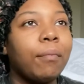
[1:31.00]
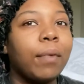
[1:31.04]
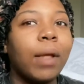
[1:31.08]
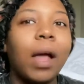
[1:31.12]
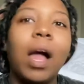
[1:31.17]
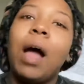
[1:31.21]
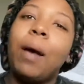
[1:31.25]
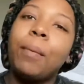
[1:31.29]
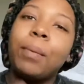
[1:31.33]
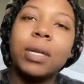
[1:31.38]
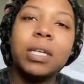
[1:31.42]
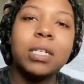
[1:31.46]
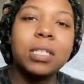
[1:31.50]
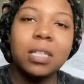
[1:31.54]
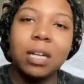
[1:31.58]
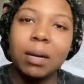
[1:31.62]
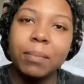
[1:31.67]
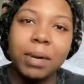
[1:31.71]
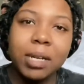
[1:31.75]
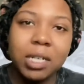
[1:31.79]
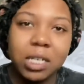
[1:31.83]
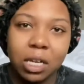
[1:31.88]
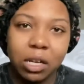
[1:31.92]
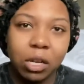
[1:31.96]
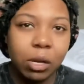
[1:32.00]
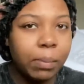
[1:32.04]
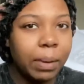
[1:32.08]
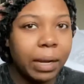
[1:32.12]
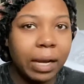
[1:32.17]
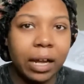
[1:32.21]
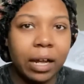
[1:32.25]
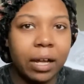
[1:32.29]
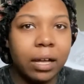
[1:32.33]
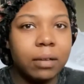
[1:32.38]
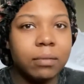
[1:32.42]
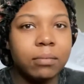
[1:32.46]
I want to start my channel
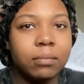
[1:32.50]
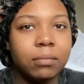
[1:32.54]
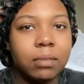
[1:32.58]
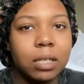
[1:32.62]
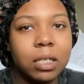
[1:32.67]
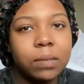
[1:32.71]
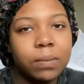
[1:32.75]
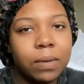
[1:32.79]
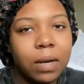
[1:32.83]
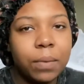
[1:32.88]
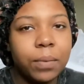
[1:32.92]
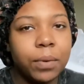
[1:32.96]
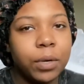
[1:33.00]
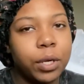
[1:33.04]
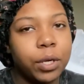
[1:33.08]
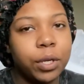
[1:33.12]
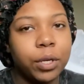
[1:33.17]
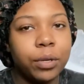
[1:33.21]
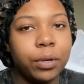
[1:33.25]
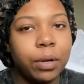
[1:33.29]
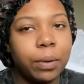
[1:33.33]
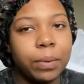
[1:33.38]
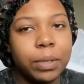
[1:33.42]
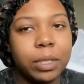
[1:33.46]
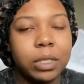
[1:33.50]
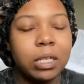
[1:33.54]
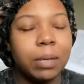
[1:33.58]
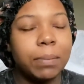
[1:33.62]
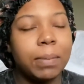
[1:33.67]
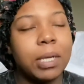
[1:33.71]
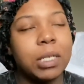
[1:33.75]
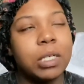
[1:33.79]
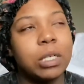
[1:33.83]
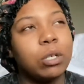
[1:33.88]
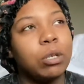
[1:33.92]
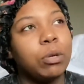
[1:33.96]
back up. That's what I want to do. I want to start
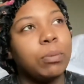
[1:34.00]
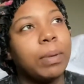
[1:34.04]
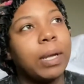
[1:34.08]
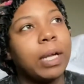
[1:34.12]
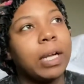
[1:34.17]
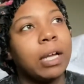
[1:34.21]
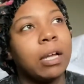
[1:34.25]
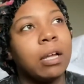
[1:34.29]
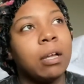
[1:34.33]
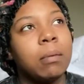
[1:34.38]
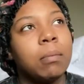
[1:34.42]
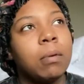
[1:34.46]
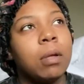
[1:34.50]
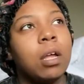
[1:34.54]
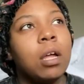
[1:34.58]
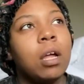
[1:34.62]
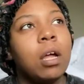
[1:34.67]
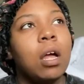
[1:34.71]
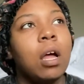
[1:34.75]
my channel back up.